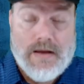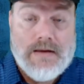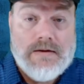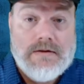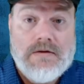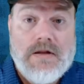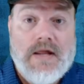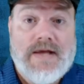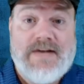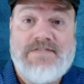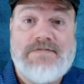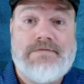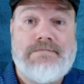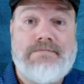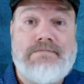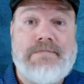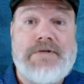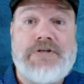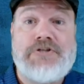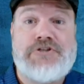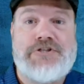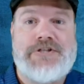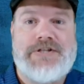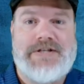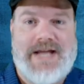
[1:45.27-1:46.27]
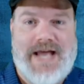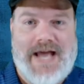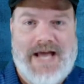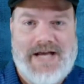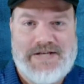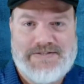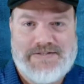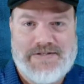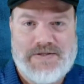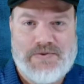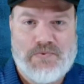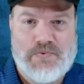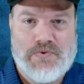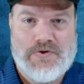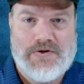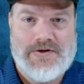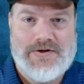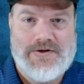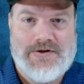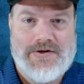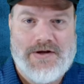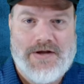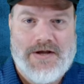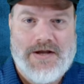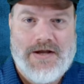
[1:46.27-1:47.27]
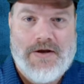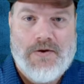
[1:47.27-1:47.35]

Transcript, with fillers: life mission, as it were,